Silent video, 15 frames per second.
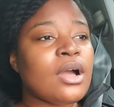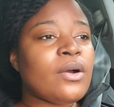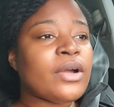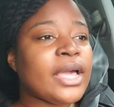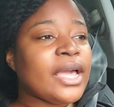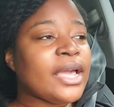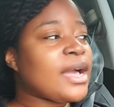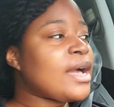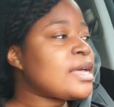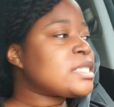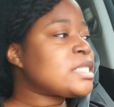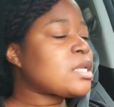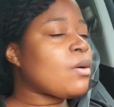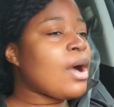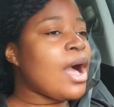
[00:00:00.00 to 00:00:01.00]
okay
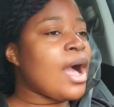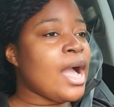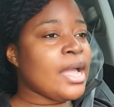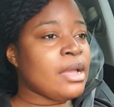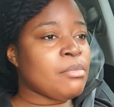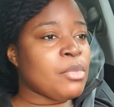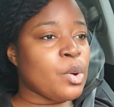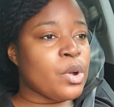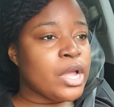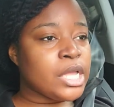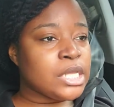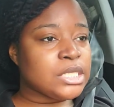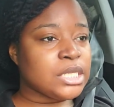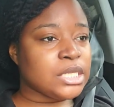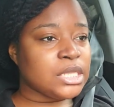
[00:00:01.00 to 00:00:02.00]
guys so i am
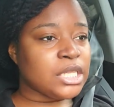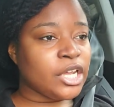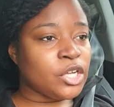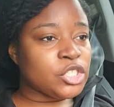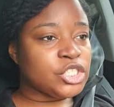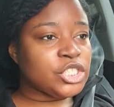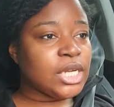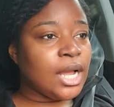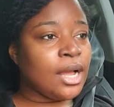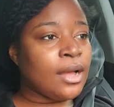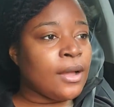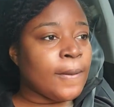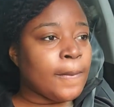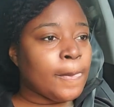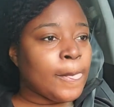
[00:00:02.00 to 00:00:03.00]
going to the nail
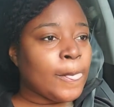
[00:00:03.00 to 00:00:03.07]
shop